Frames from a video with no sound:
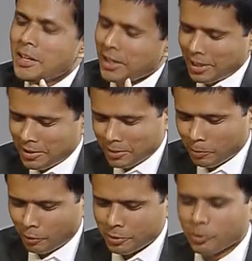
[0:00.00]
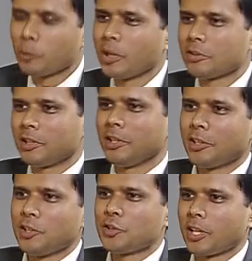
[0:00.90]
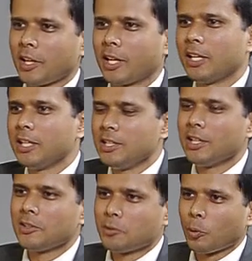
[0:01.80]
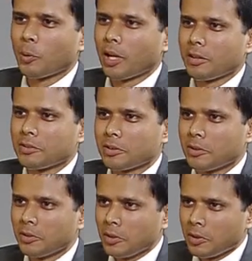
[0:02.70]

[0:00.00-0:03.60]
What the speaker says: And Professor Murray, we are sitting here in Chennai, and India is known as a